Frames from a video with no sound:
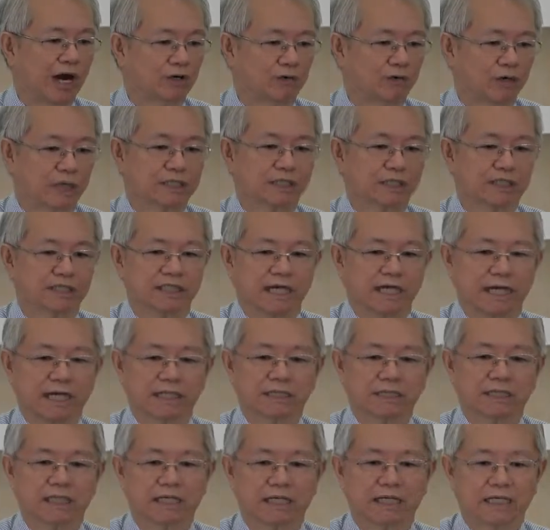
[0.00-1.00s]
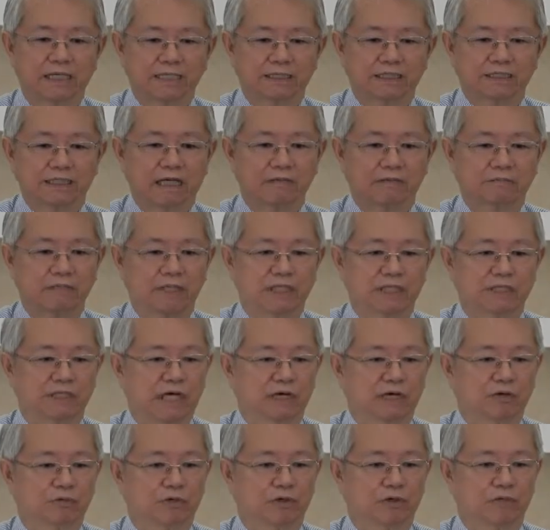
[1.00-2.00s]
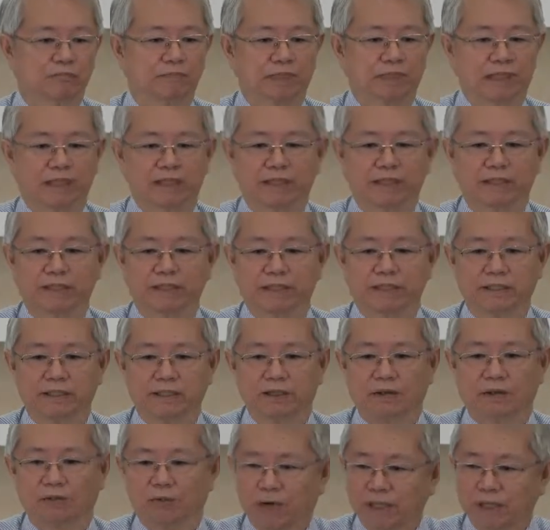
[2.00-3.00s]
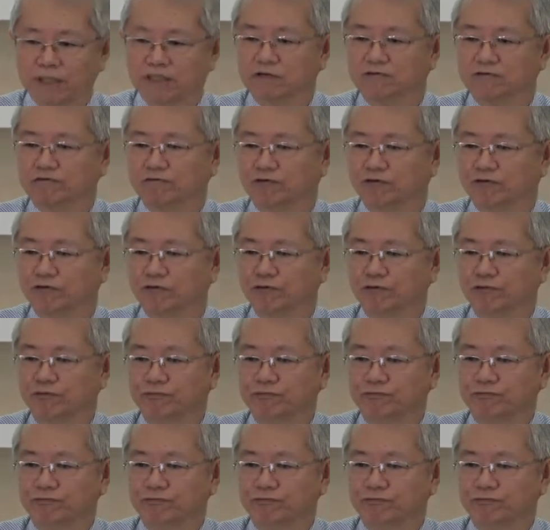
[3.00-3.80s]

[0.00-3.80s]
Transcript: rather than something that will be wonderful